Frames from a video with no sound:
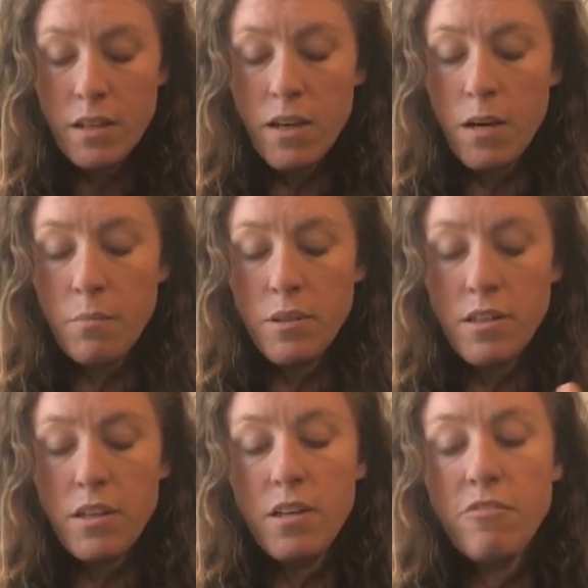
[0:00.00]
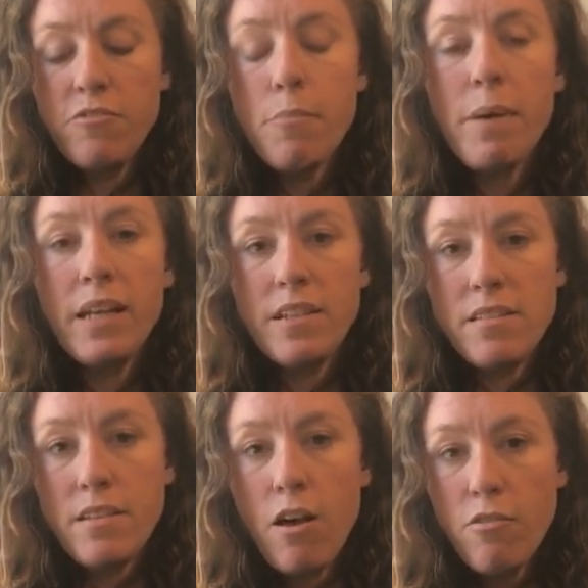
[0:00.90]
Um, the footbed
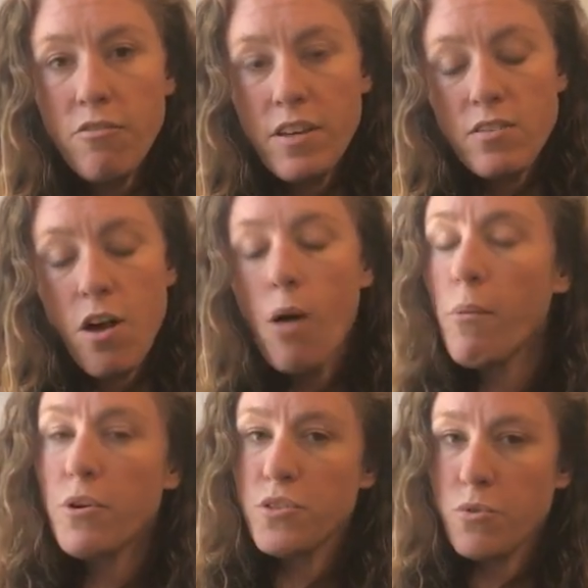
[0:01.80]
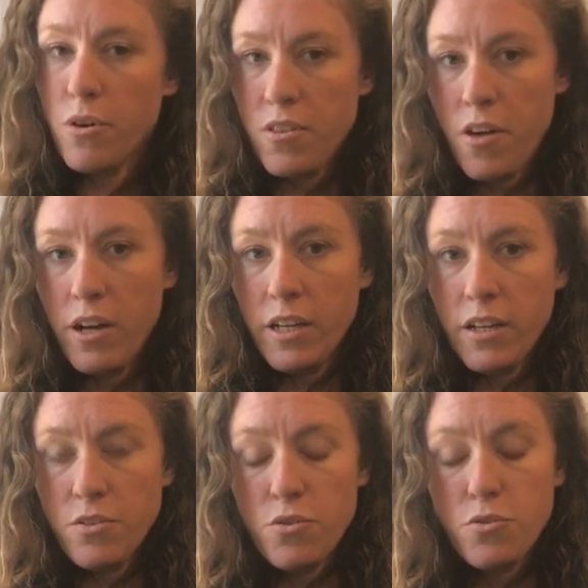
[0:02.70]
itself is almost
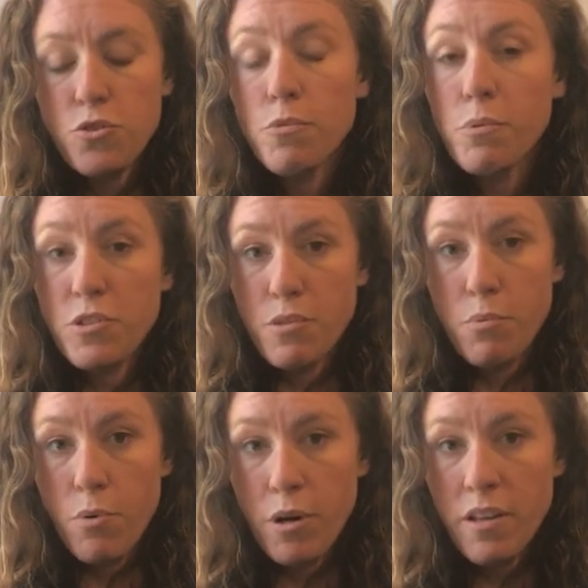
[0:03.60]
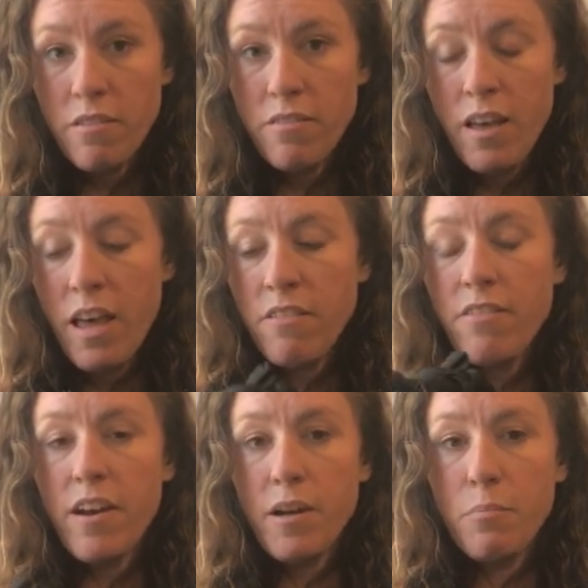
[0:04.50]
orthotic, so it's super supportive and
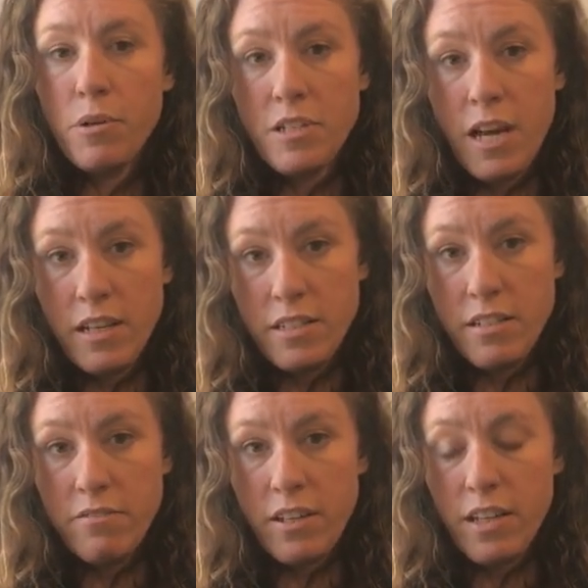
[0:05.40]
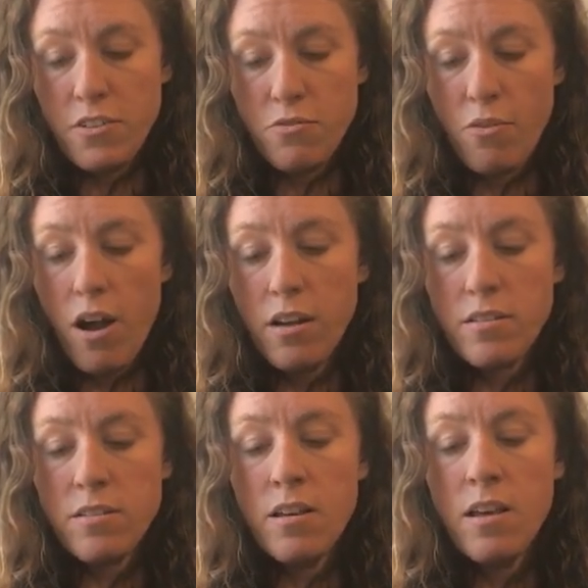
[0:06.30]
very protective against
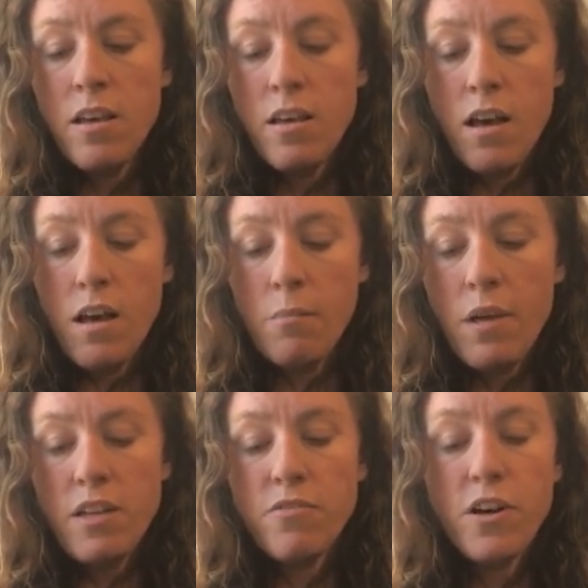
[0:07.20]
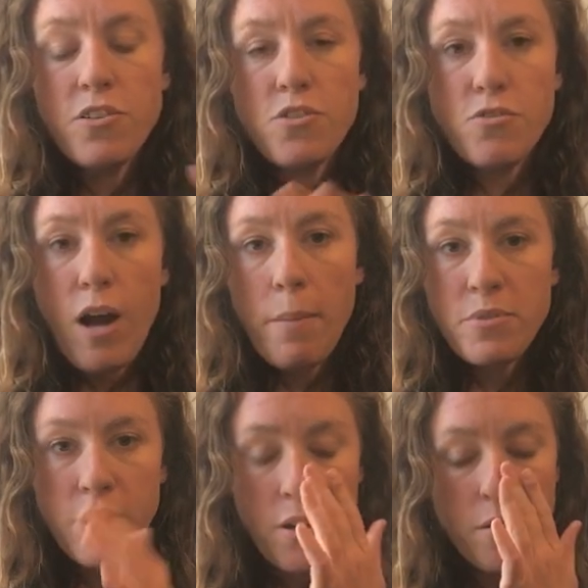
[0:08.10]
rocks. Um, as far as
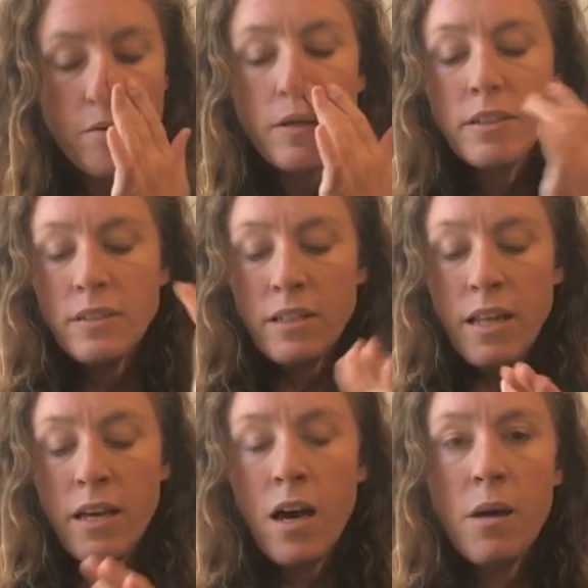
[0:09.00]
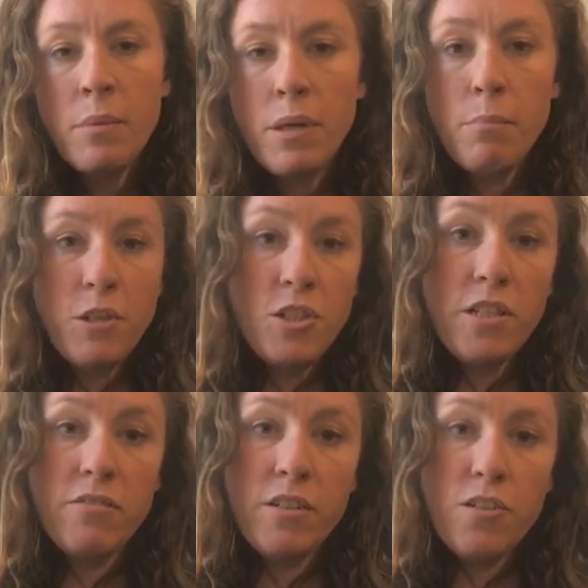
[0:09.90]
straps go, they come in a bunch of
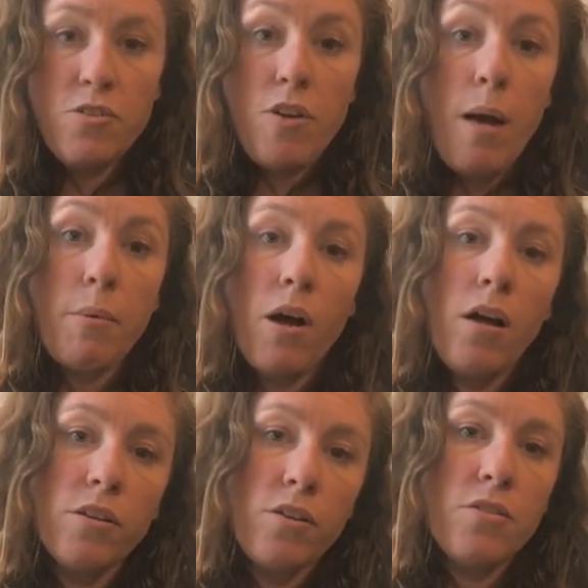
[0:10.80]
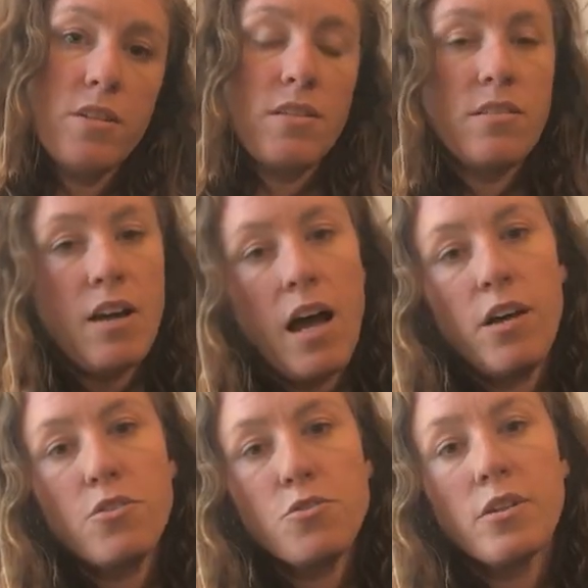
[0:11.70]
different strap colors and
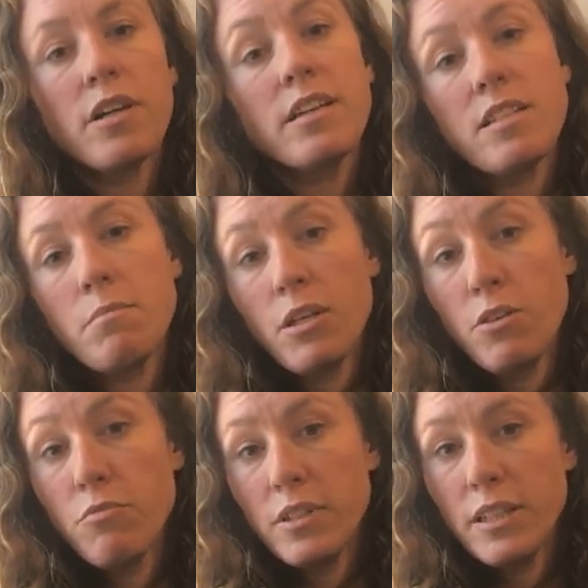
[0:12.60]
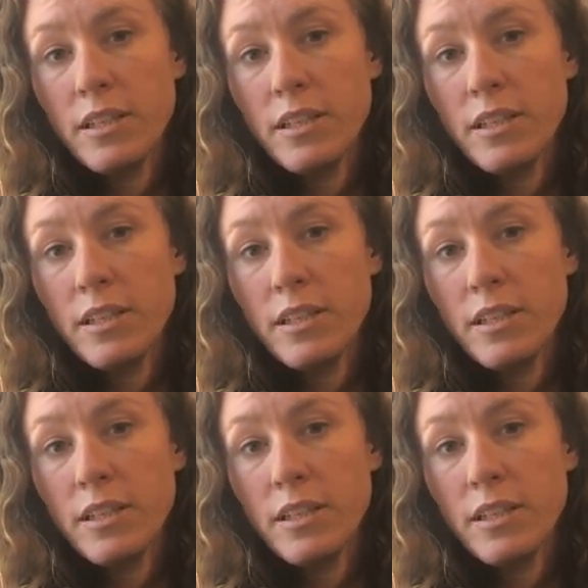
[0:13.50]
styles, so you can get something you really